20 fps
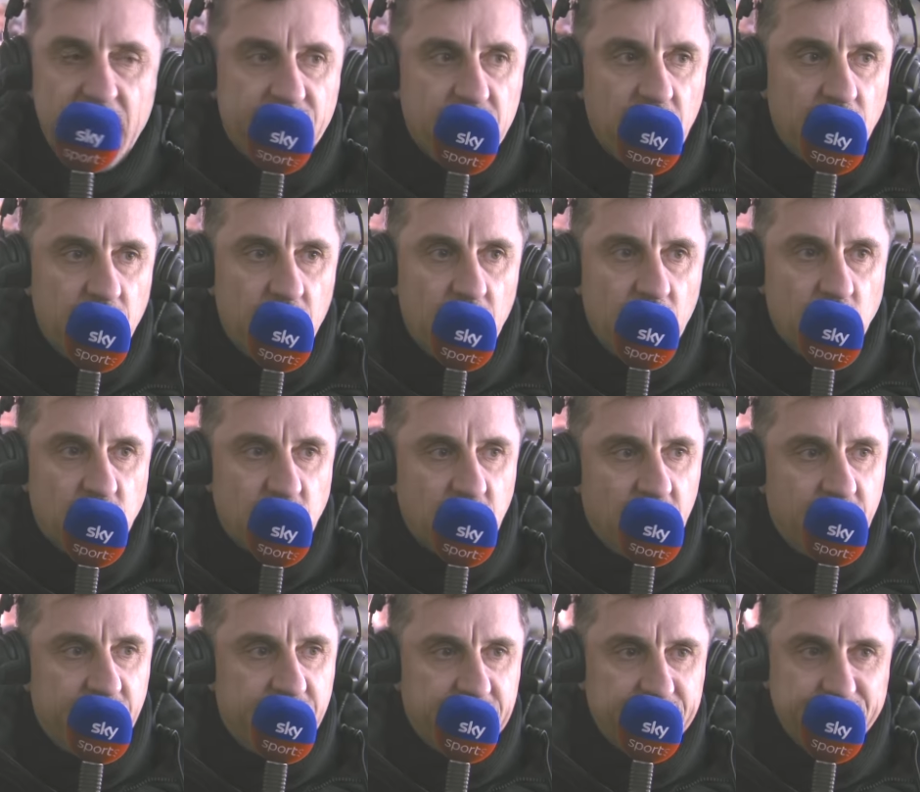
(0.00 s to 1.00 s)
I've got no
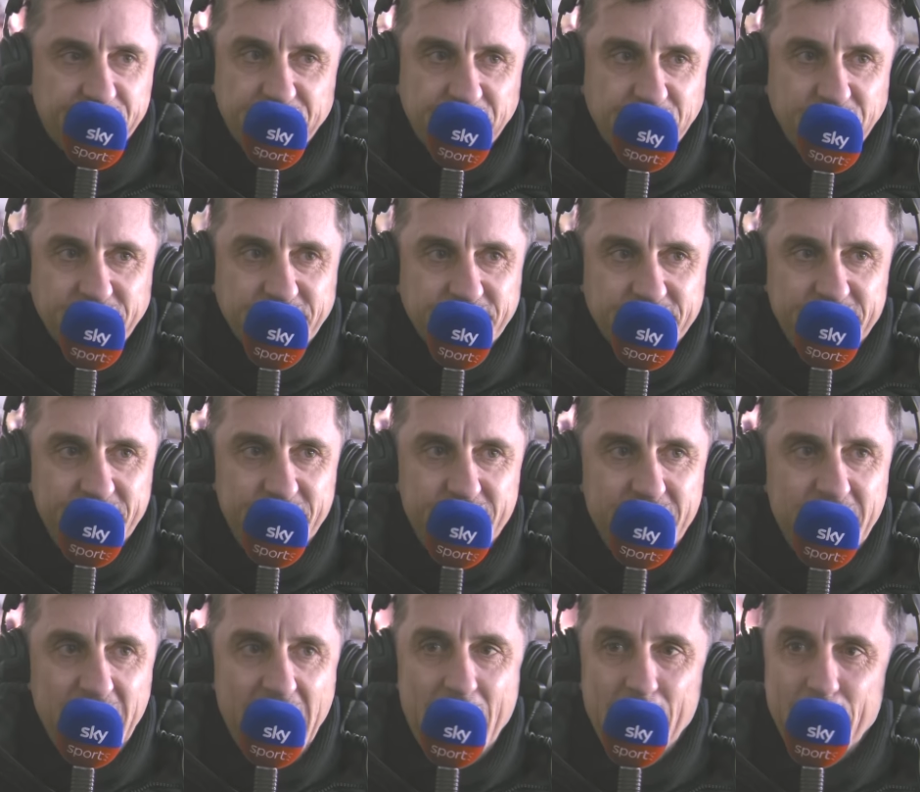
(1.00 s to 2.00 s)
sort of
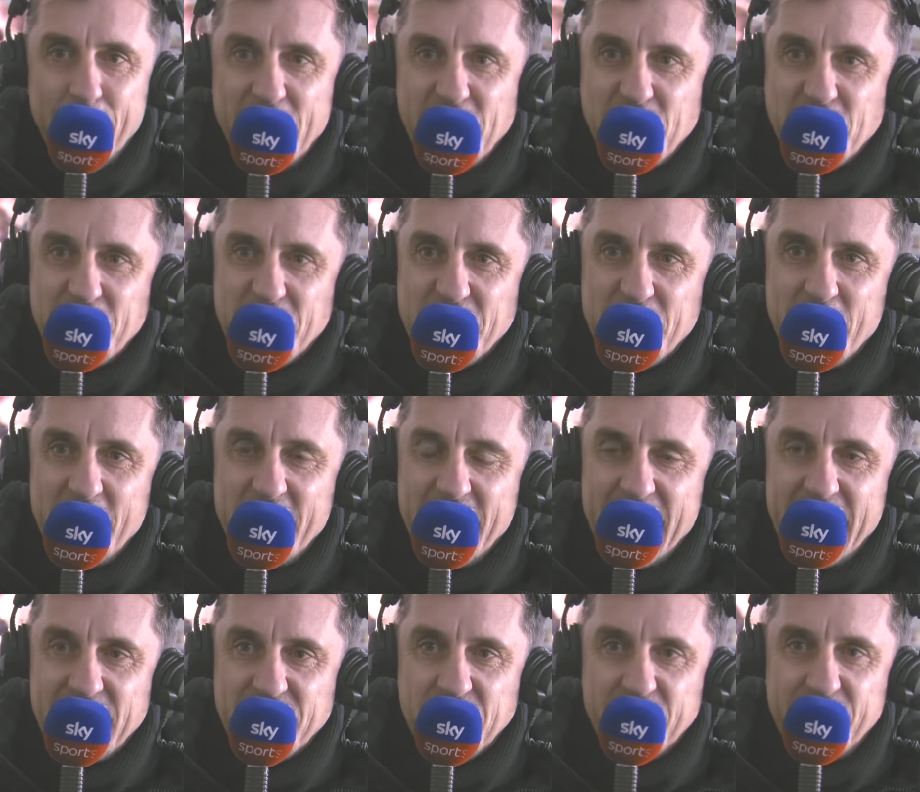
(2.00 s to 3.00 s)
ambition to be an
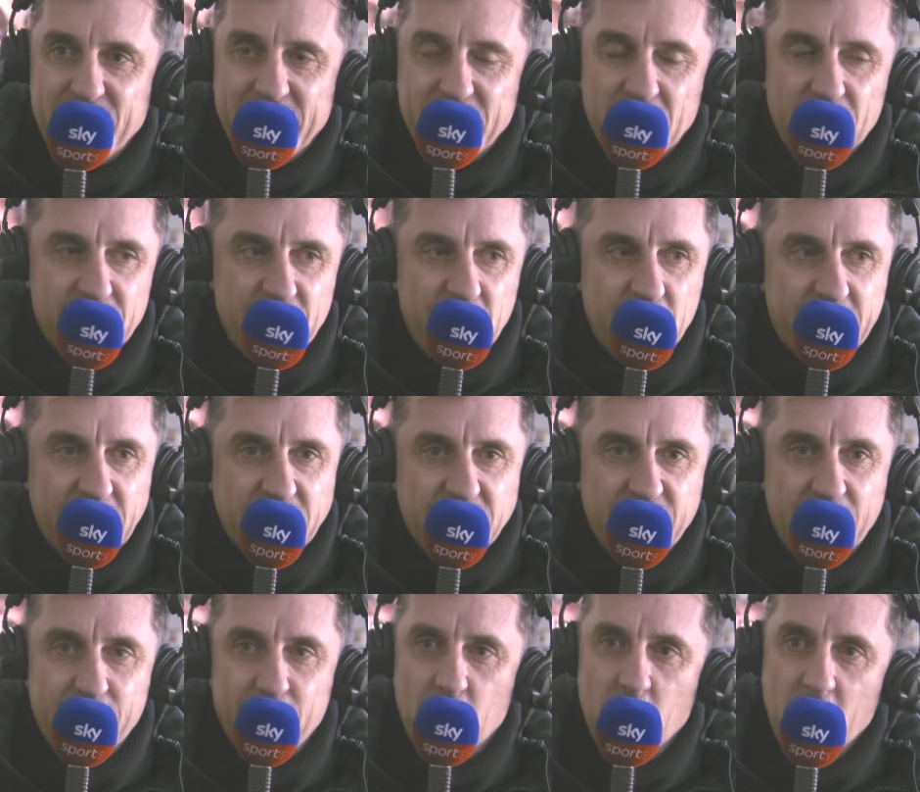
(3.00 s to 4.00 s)
Arsenal fan or a Newcastle
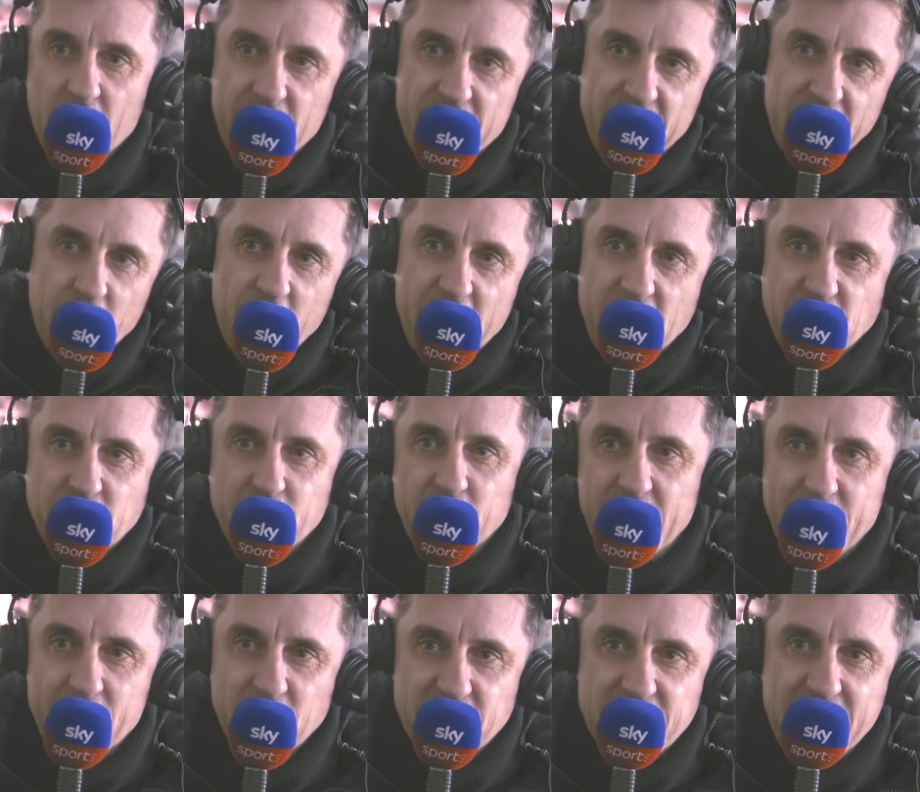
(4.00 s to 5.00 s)
fan. But one thing,
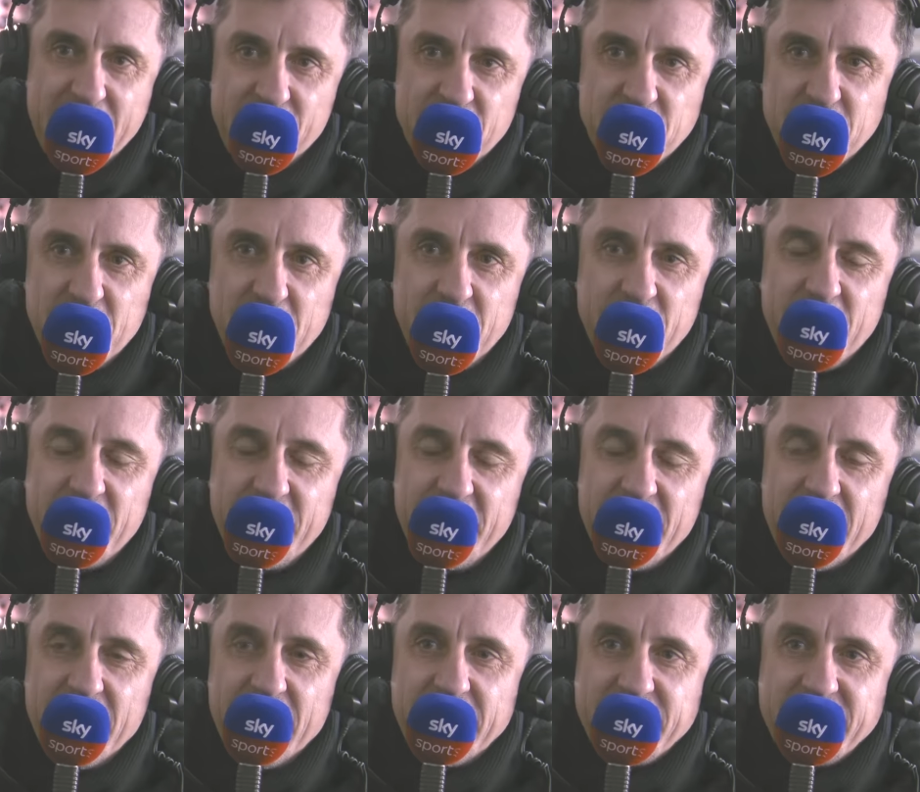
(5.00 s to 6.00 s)
we must never do
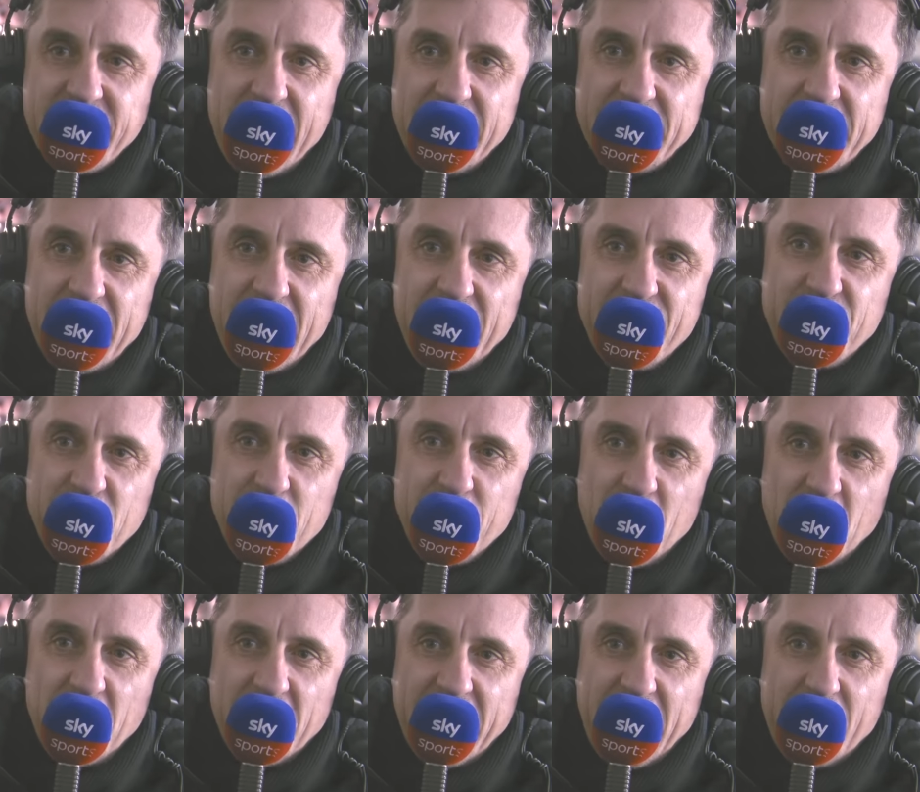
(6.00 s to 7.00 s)
a Saturday night
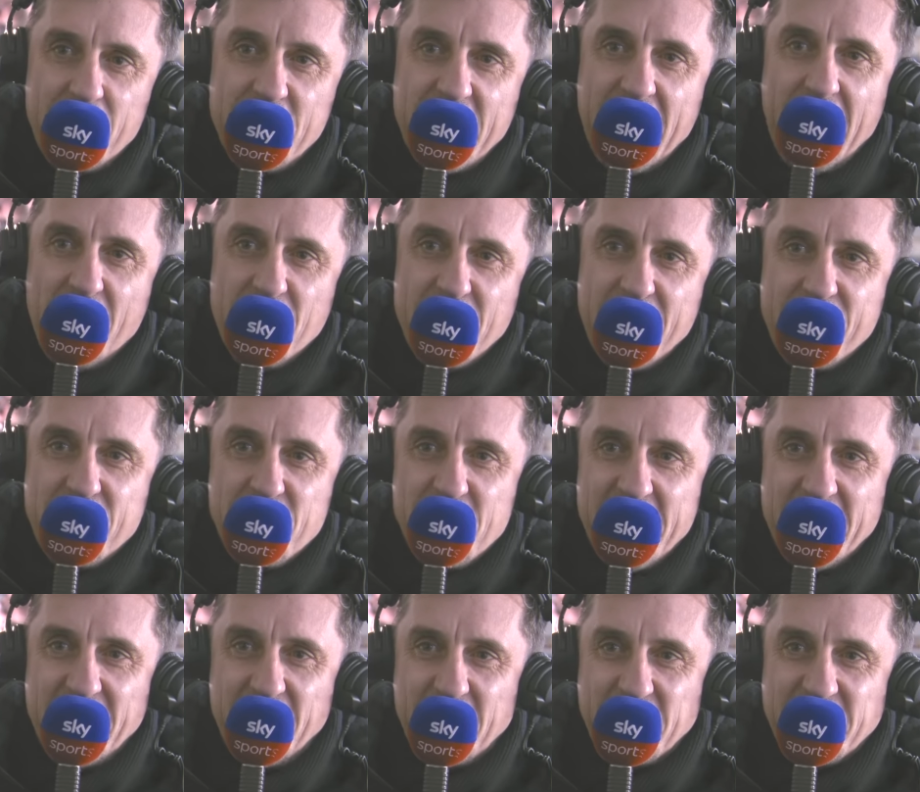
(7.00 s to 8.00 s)
football again without a
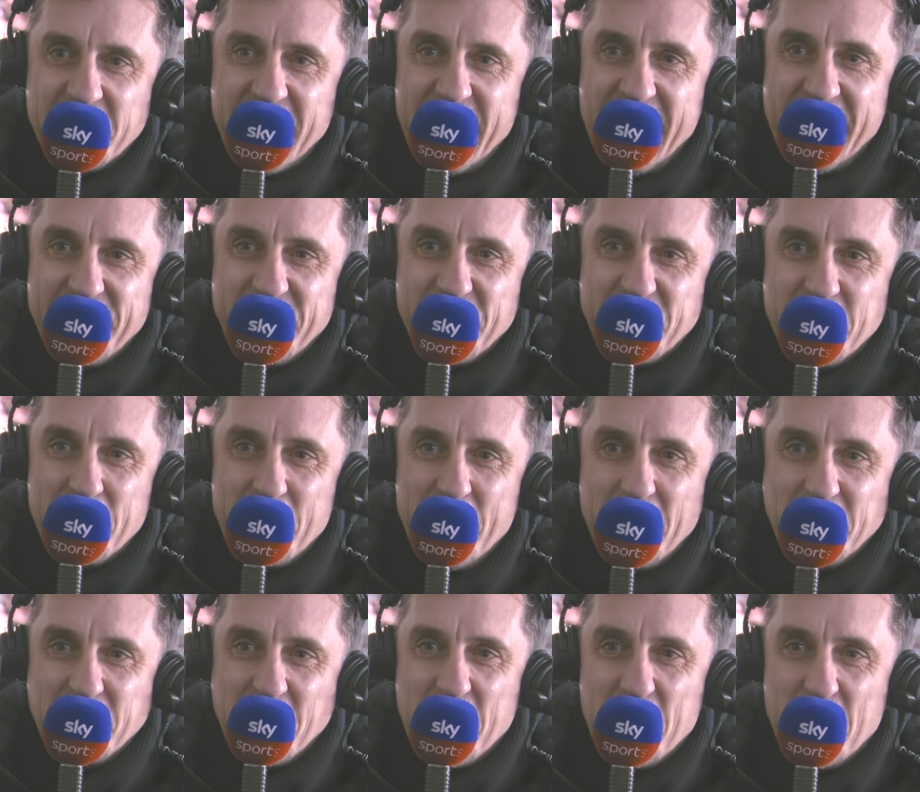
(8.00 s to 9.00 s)
referee alongside us to be
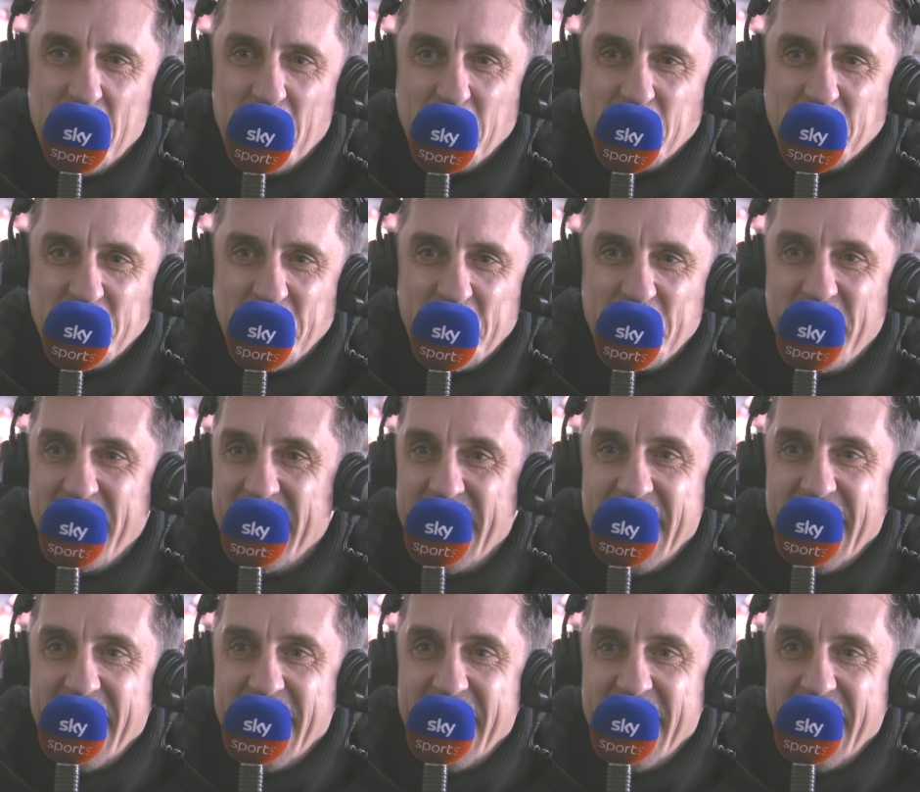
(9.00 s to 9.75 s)
able to throw to.